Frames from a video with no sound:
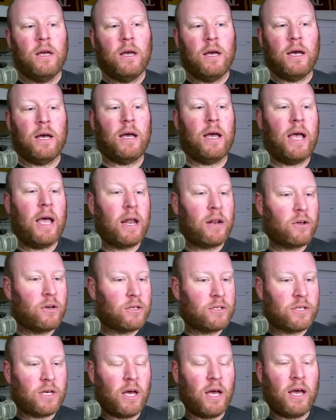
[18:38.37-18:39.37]
had a
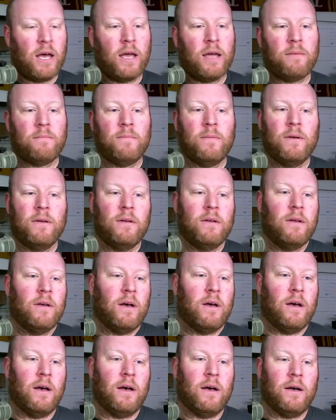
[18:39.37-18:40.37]
good time,
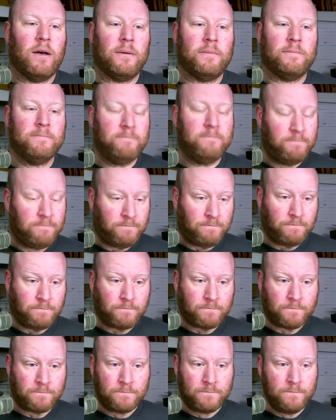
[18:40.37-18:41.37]

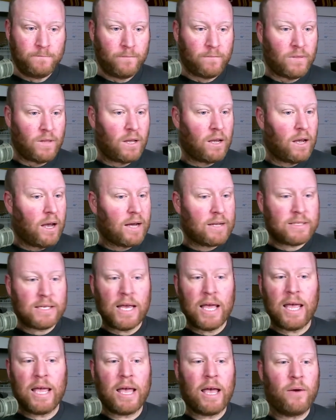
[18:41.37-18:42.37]
got to
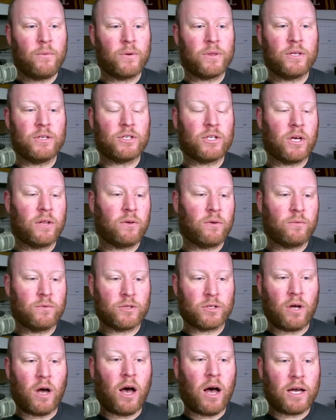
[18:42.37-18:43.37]
hang out with each other. It
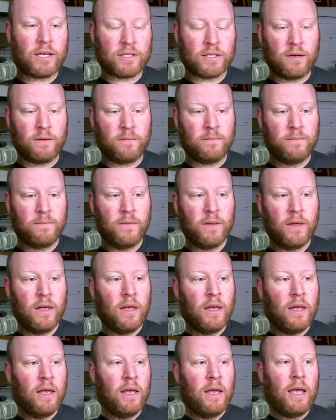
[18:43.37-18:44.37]
was awesome.
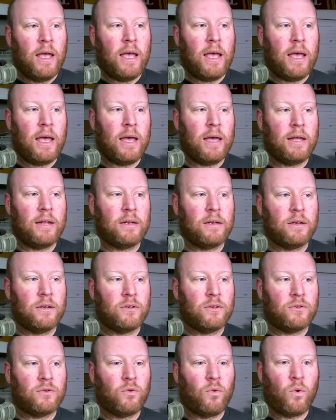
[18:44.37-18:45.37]
And
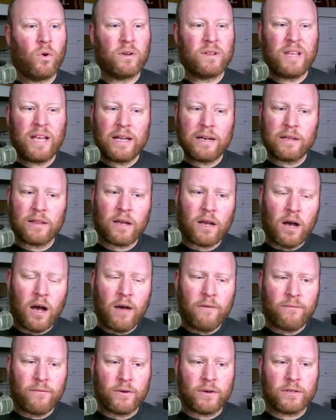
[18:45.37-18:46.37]
toward the end of the
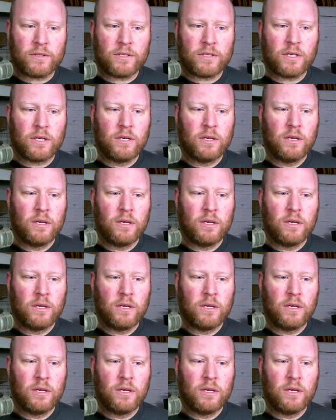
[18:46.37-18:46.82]
conference,